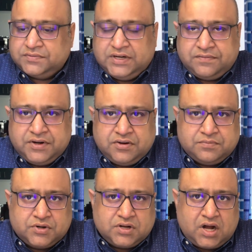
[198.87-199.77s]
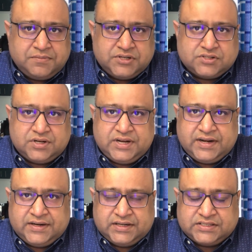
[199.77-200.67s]
feel free to put comments on
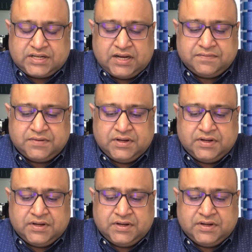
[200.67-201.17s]
LinkedIn itself,